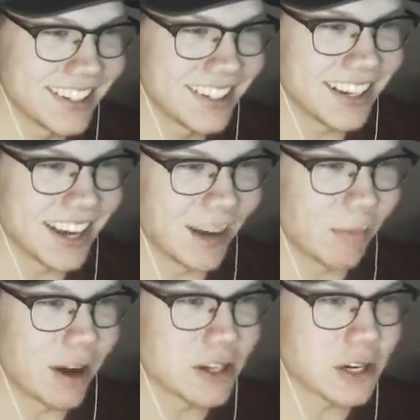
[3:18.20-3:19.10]
harder. I'm
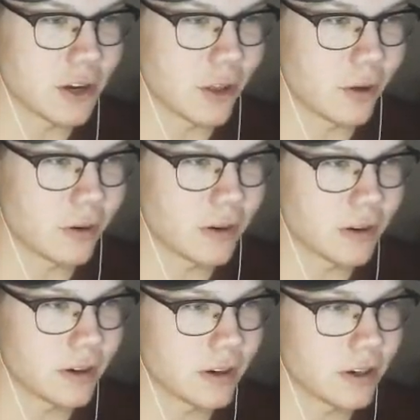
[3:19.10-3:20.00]
watching Charlie, you, though. Can I make
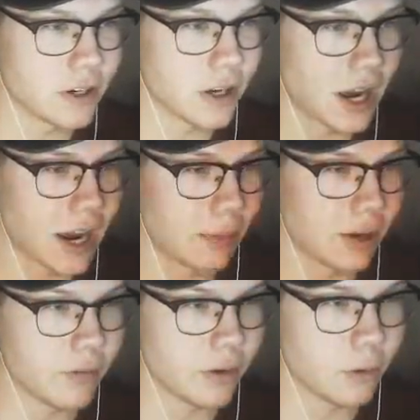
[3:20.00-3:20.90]
the jump? I
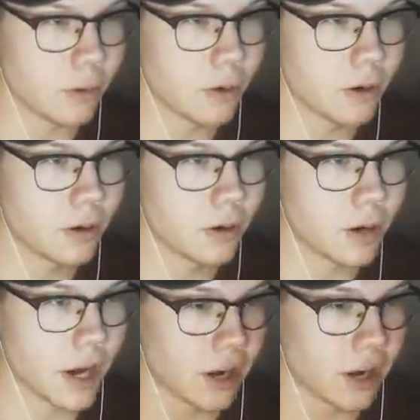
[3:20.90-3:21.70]
believe in you. I